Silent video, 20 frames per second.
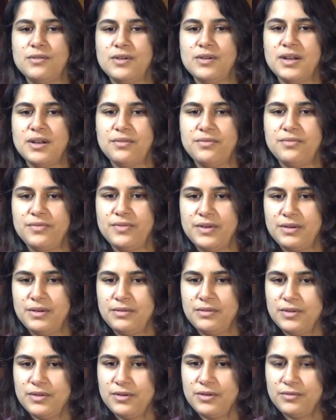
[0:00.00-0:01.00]
kind of
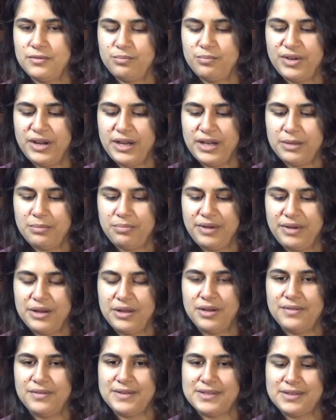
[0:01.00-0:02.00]
the breed,
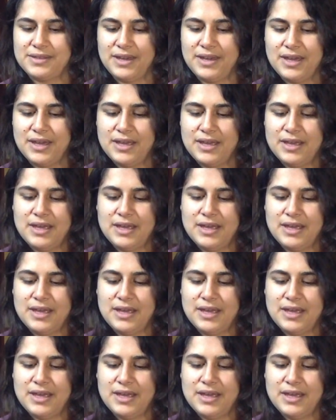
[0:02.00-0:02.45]
obviously.